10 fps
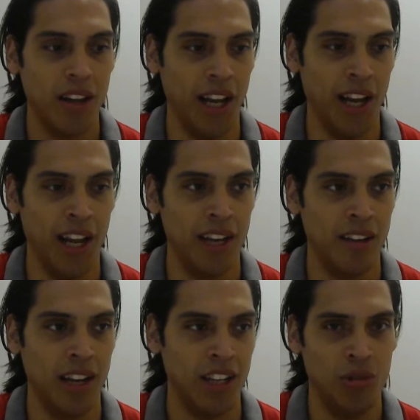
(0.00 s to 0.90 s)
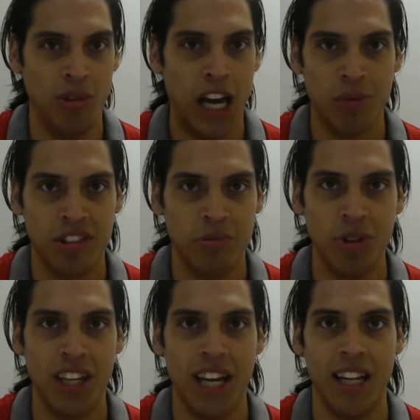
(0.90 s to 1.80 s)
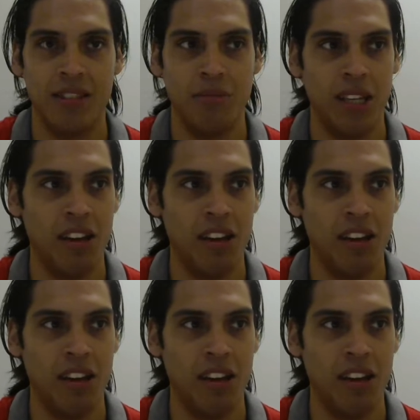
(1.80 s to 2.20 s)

and I knew God was communicating to me.